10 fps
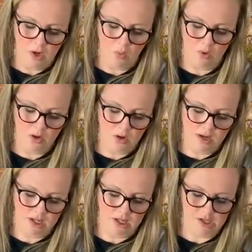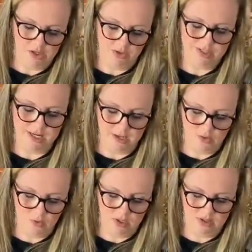We're going to use
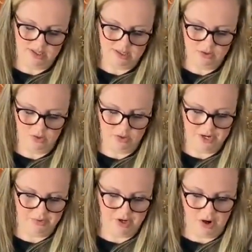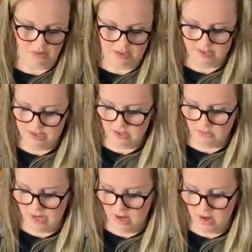another one of these little greenery garlands
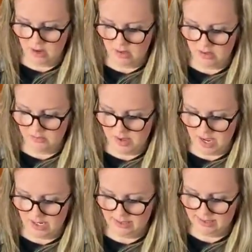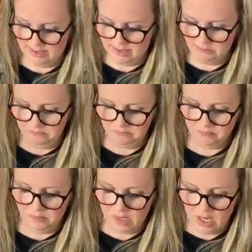around the base.
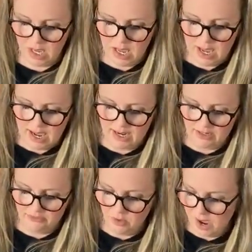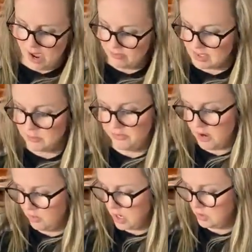And if you have some
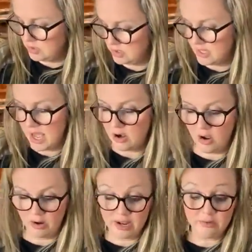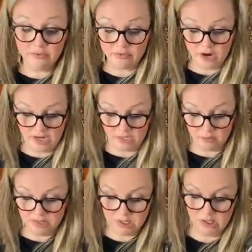photos that are in
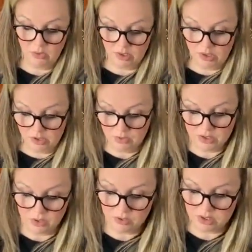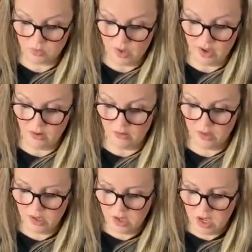frames, you could use those as well.